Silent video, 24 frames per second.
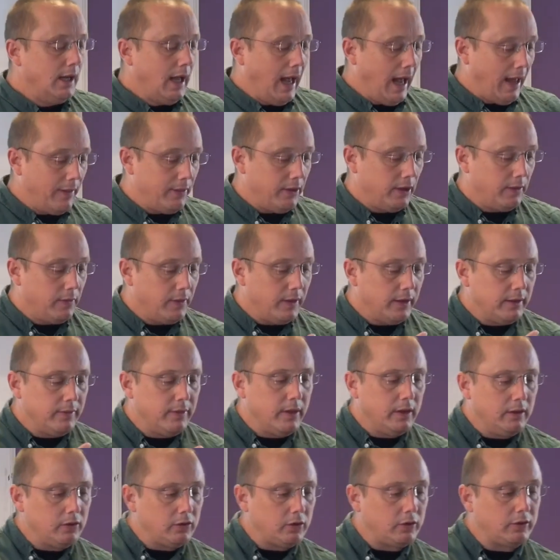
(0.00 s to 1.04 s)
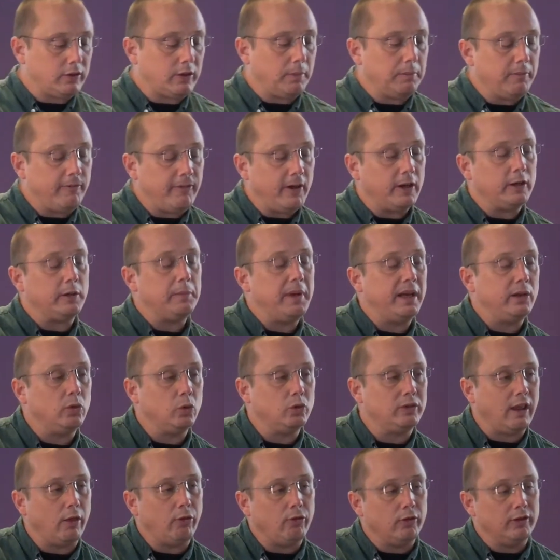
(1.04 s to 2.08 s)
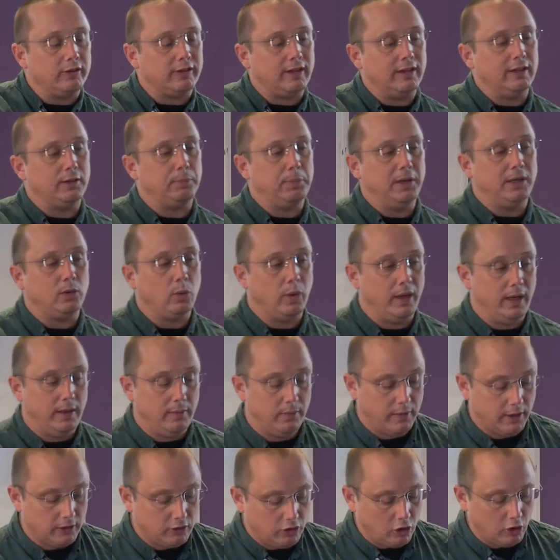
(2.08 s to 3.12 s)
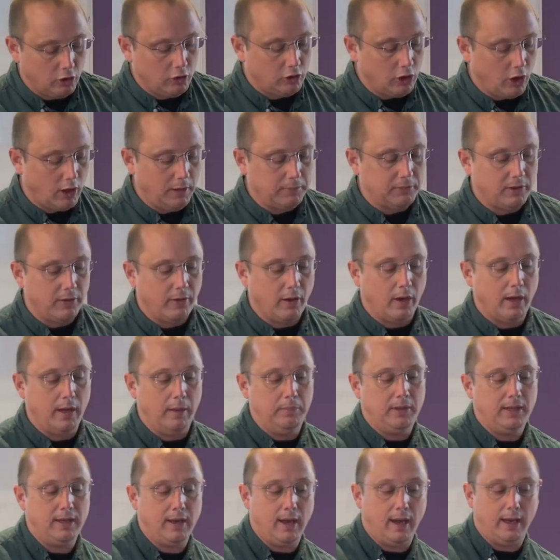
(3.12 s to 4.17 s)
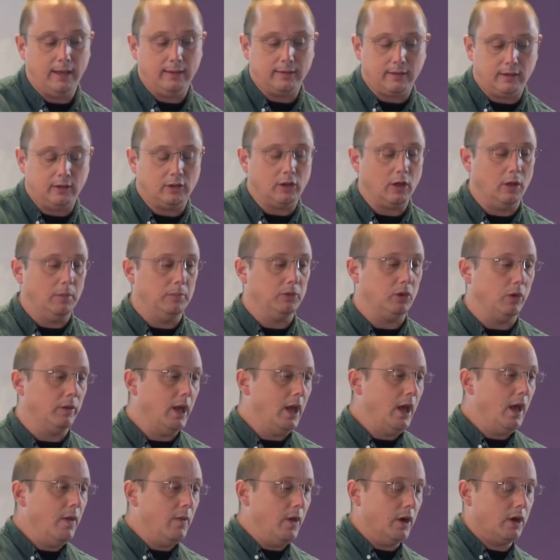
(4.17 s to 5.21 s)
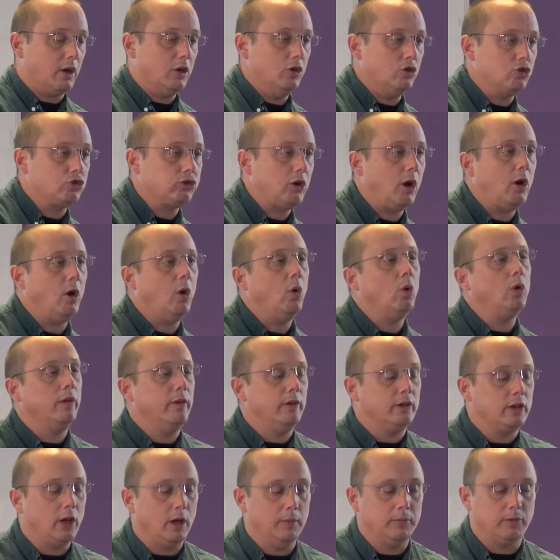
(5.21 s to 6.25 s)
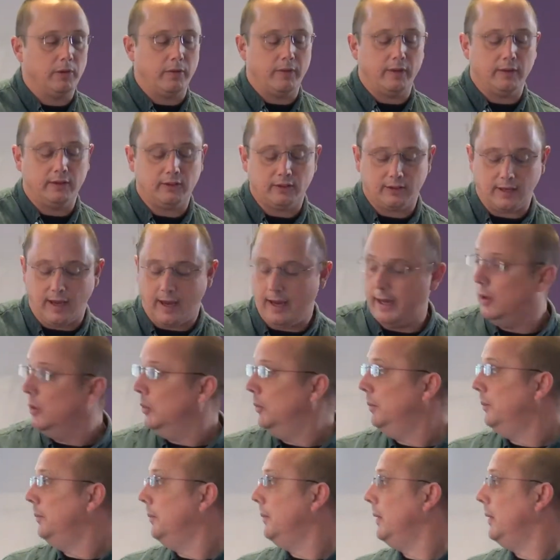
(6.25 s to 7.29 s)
And there's some fundamental differences between the two types of IMTAs in terms of the control and in terms of the scale.